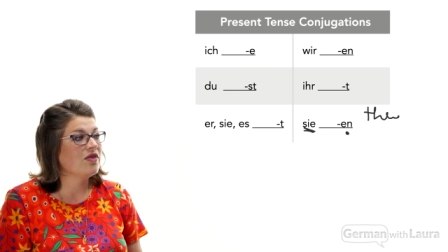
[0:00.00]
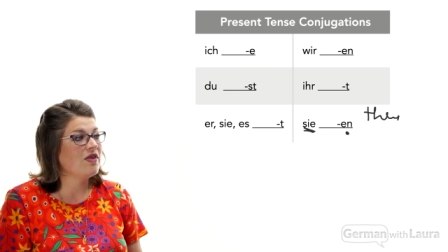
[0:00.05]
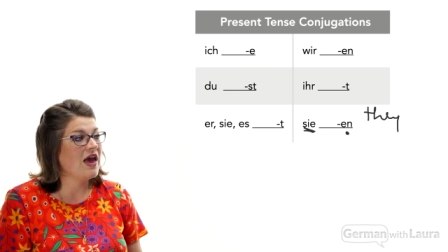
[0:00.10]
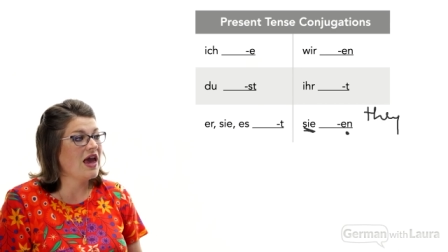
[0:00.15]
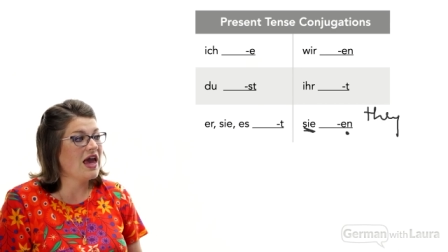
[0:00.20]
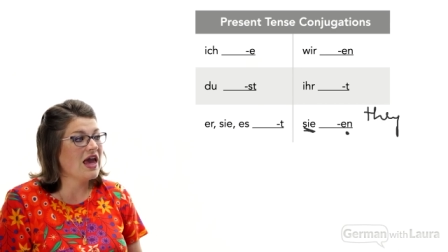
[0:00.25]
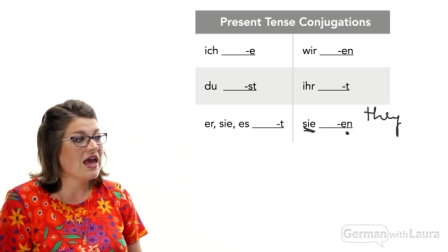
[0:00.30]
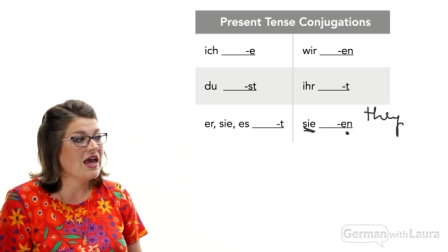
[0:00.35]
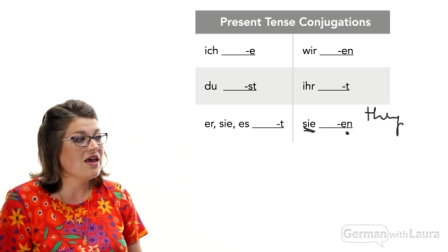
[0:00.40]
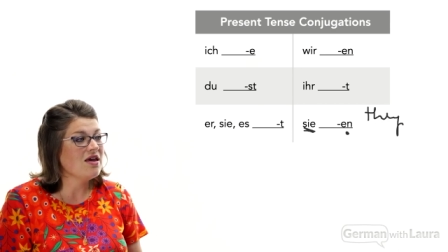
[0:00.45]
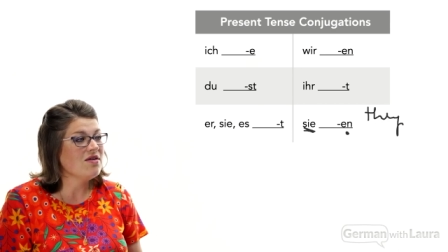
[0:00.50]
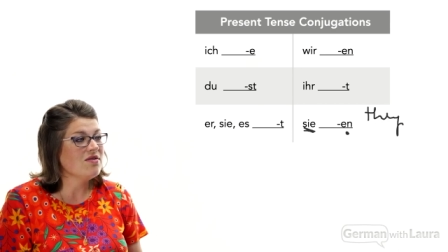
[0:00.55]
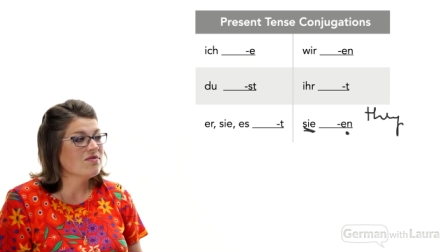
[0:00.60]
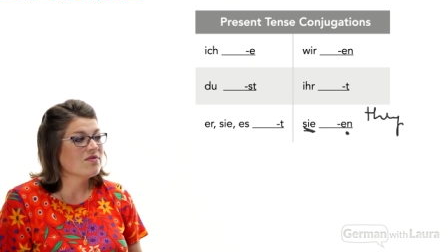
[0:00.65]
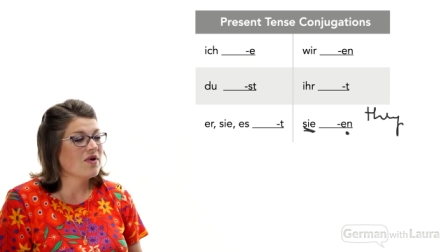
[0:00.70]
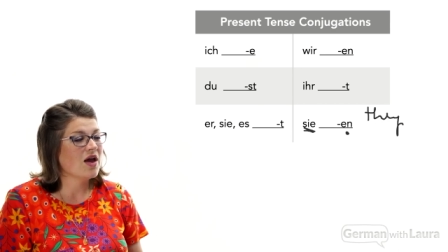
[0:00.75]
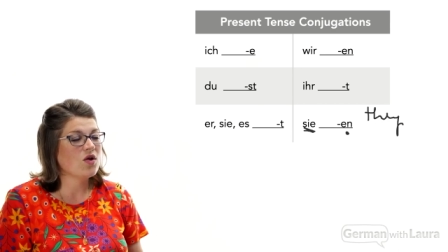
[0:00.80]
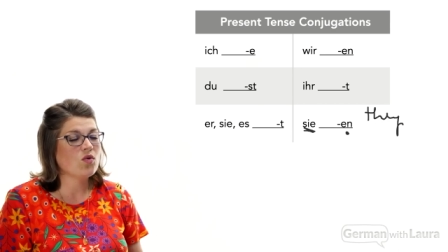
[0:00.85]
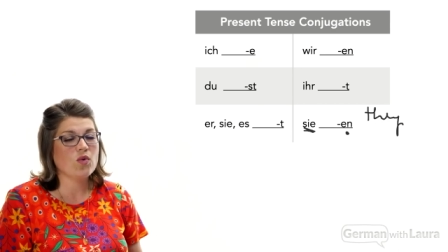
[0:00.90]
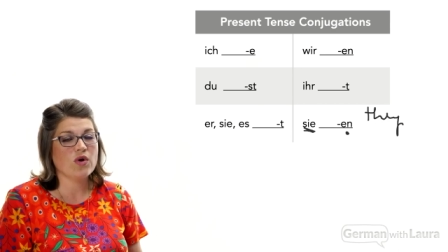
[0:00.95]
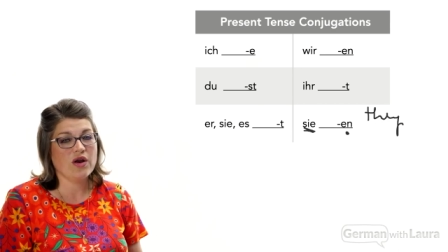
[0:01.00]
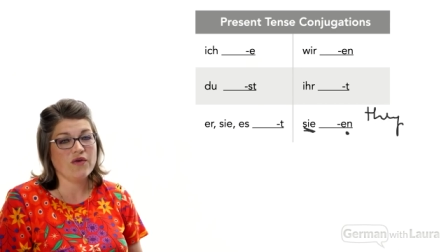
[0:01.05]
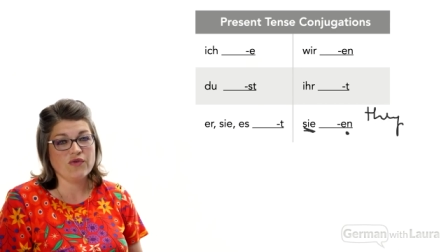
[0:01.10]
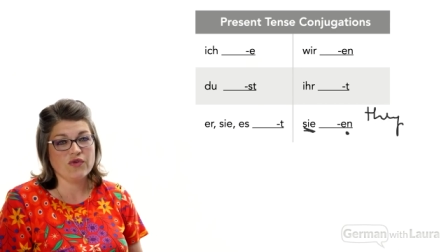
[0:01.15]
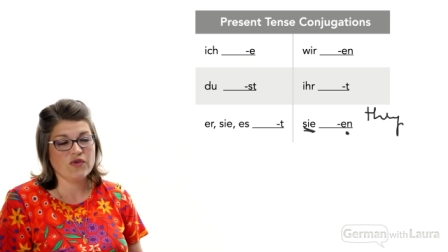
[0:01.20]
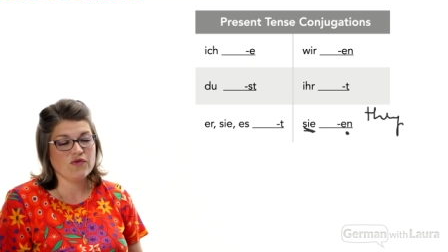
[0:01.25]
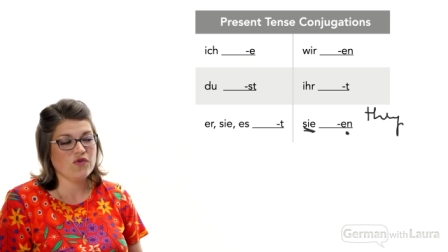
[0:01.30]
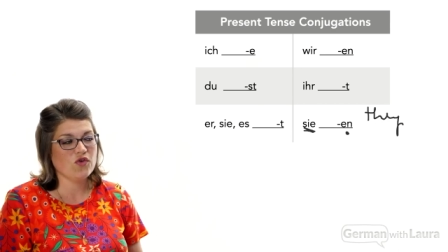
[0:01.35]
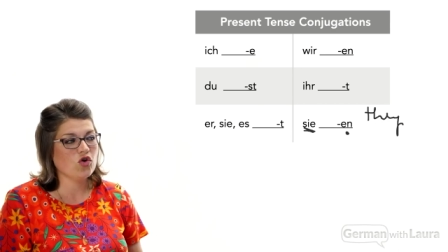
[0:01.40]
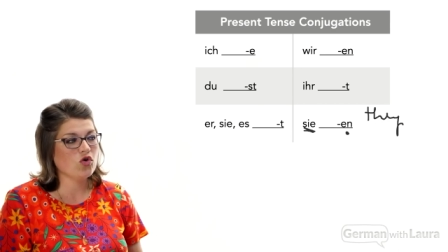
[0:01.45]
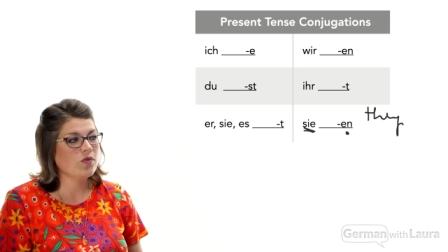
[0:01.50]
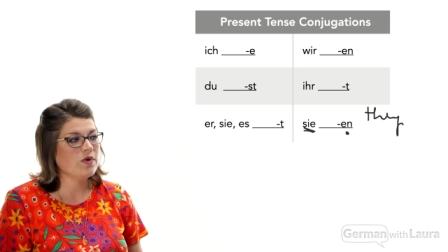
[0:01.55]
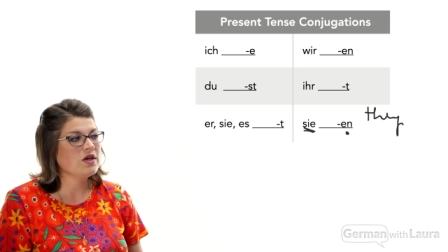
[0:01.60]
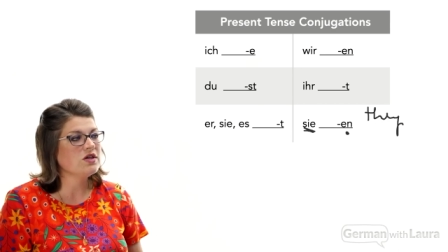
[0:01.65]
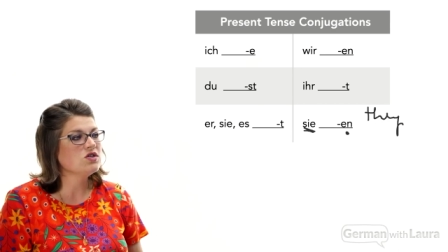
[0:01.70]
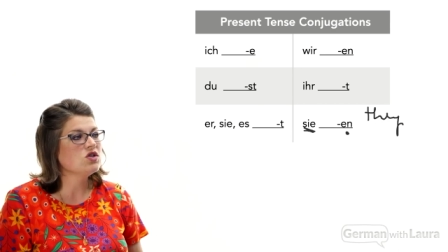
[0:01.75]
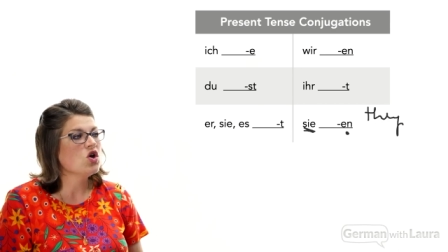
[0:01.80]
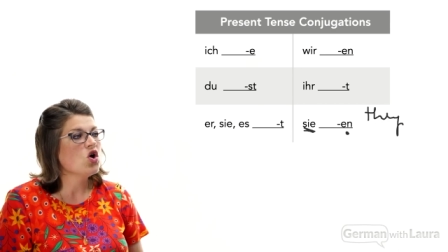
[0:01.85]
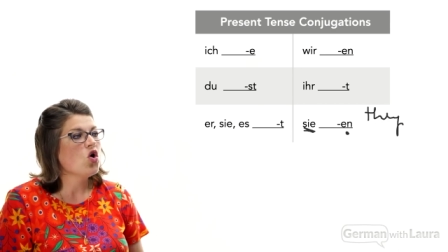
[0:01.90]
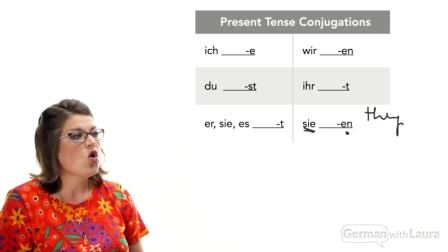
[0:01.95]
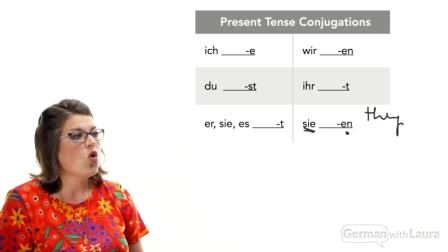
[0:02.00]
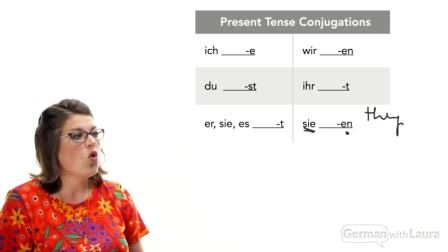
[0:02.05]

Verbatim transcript: they and whatever the verb is,